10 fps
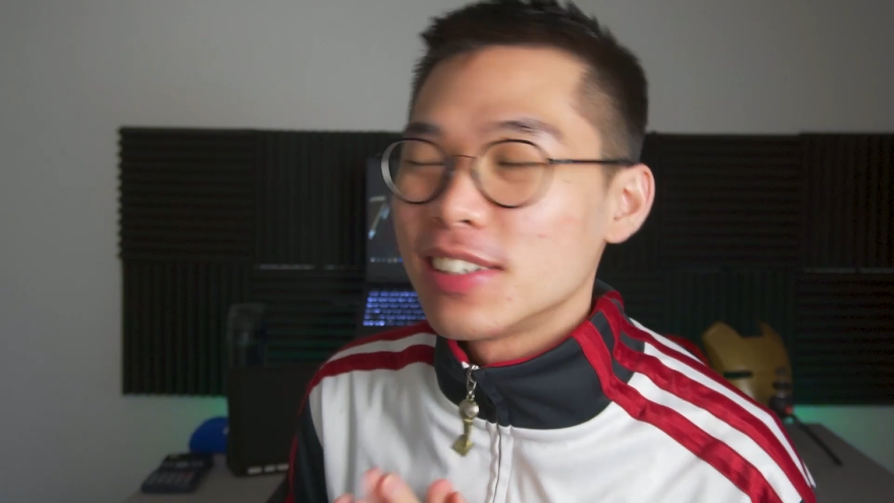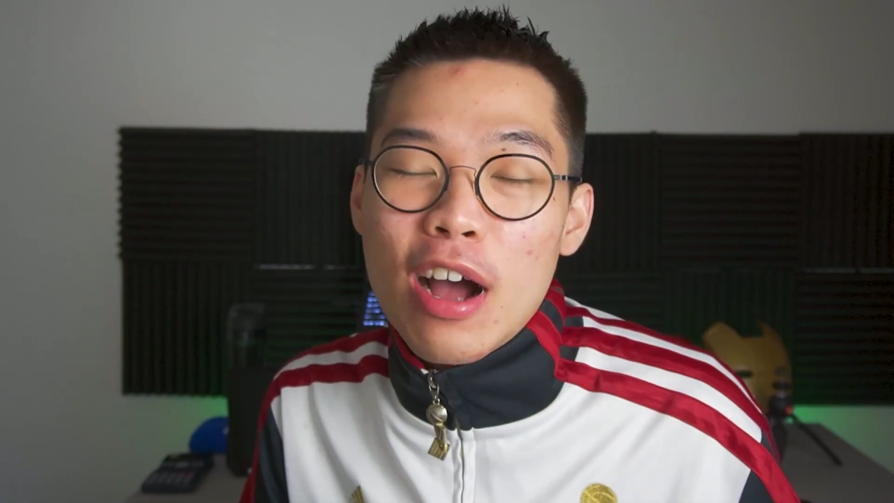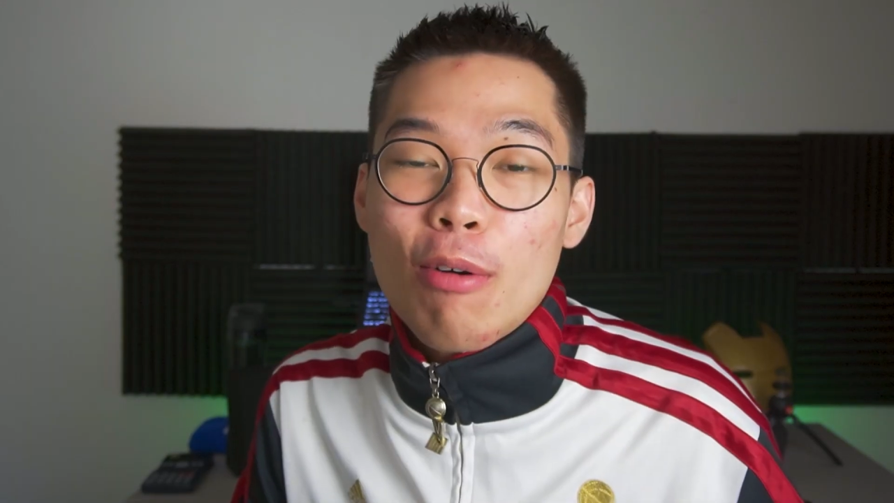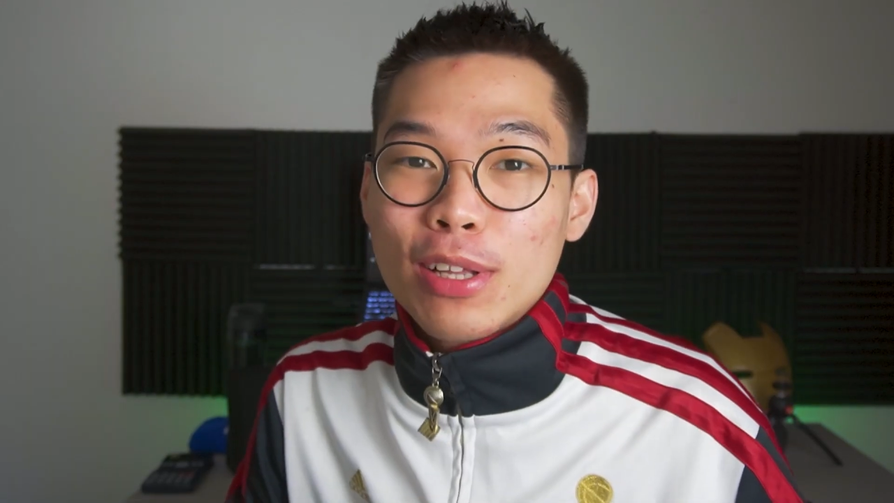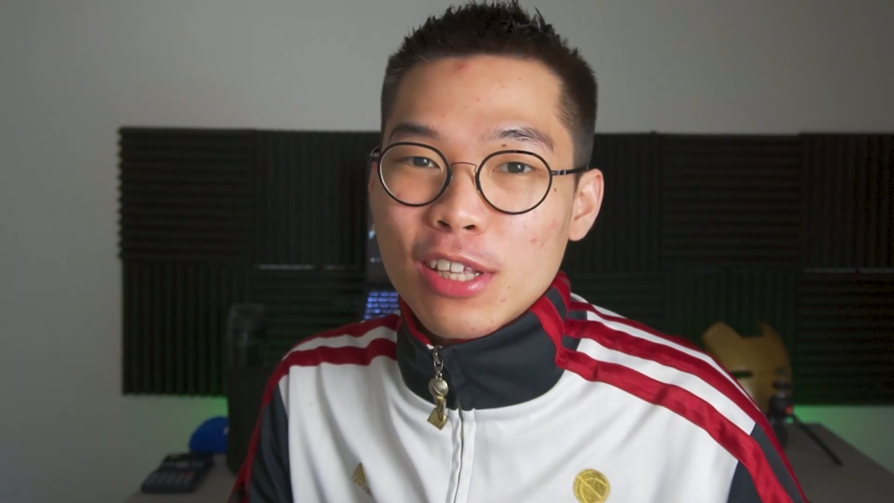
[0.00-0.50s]

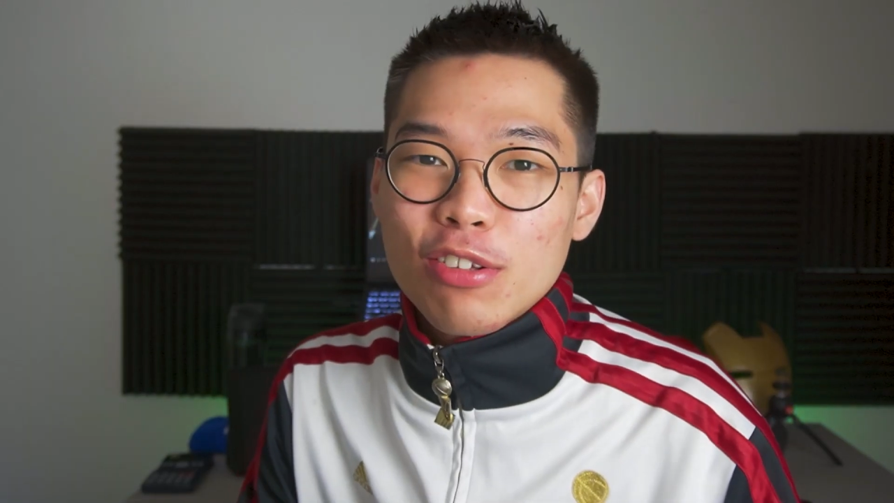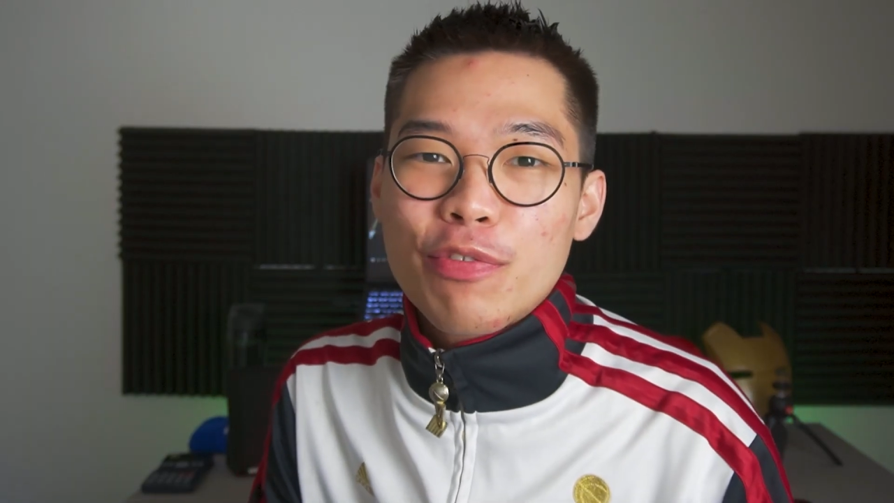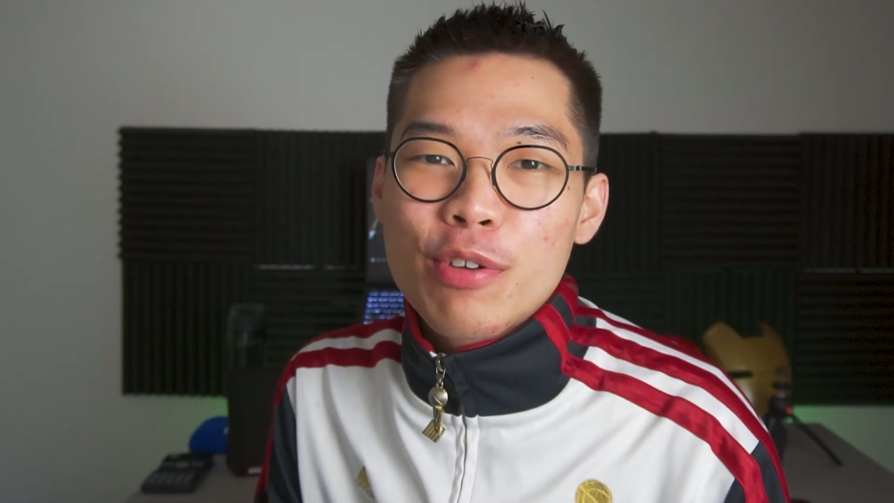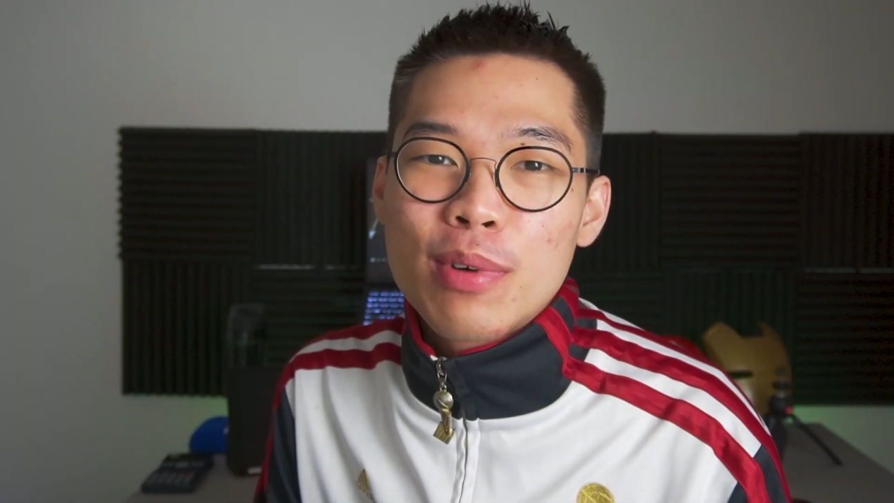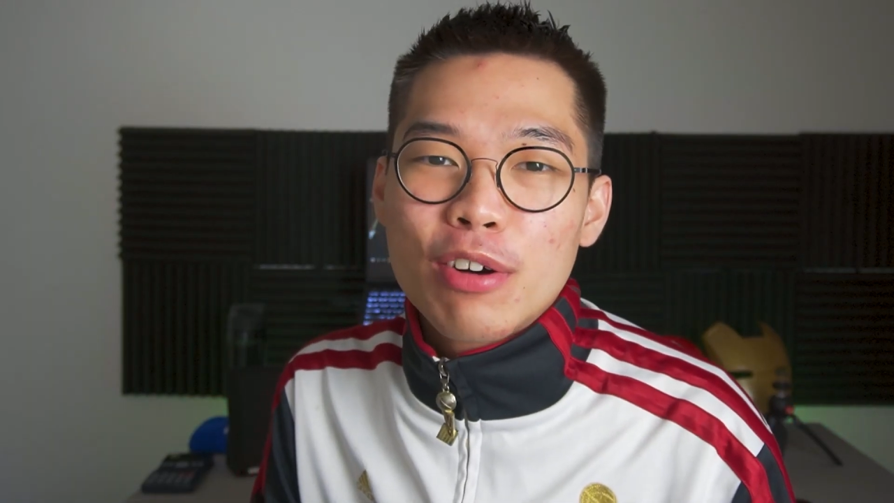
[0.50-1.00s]
I wanted to
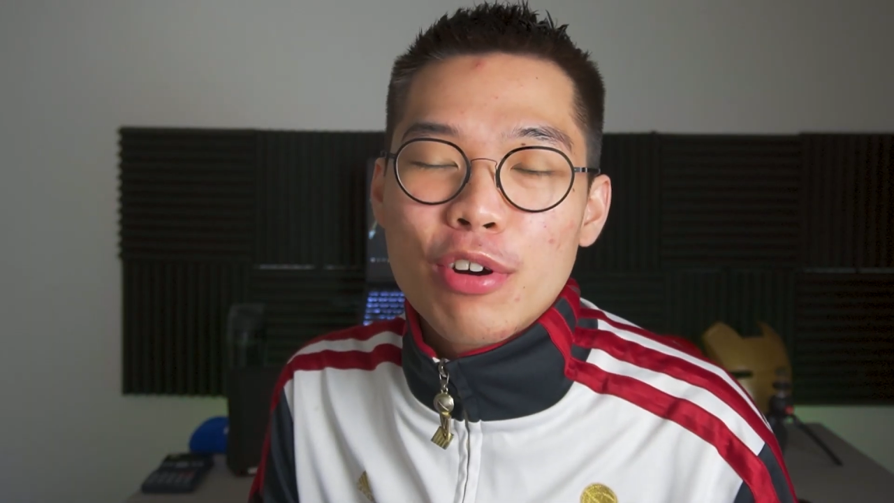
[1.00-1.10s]
film a